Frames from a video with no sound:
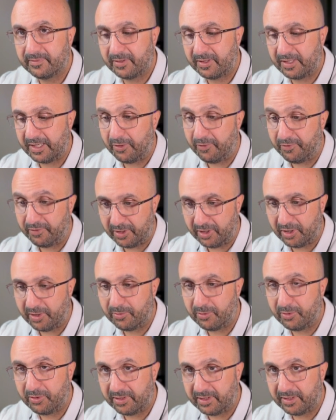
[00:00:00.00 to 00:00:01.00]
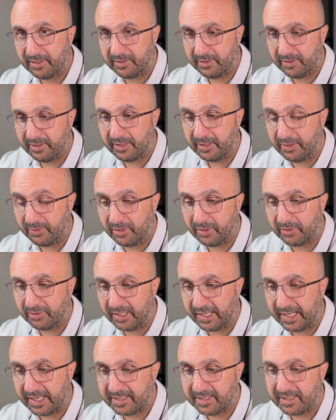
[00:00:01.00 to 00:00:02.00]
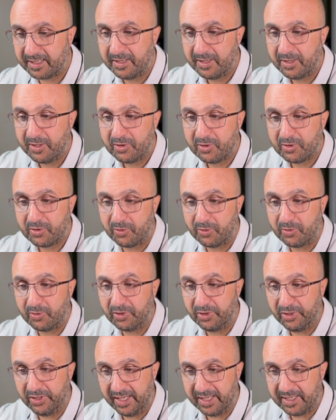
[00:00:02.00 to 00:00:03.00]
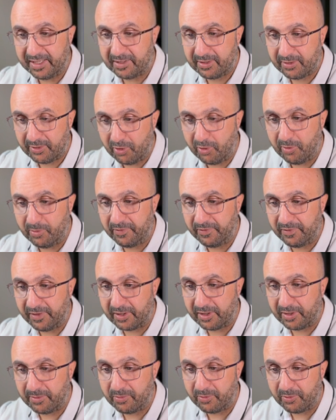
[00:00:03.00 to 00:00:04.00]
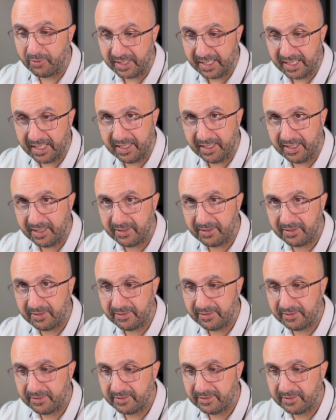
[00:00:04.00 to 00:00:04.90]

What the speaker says: Okay, a variable nonetheless. So this scoped variable here